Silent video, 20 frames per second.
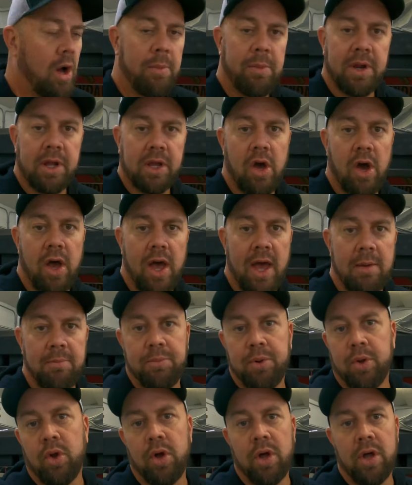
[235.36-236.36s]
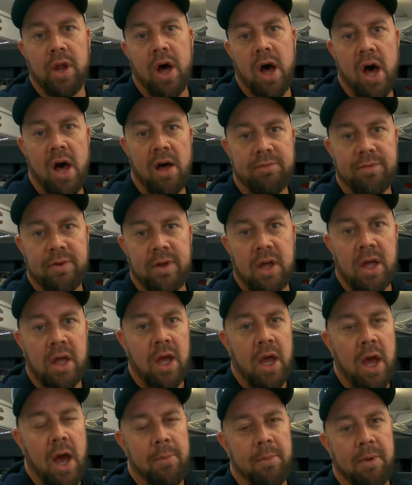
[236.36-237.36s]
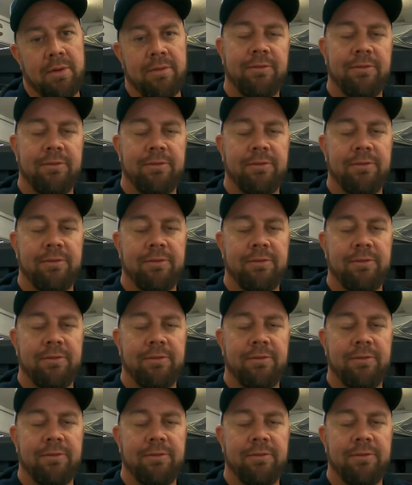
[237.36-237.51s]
I'm gonna go ahead, pull it off. I'm gonna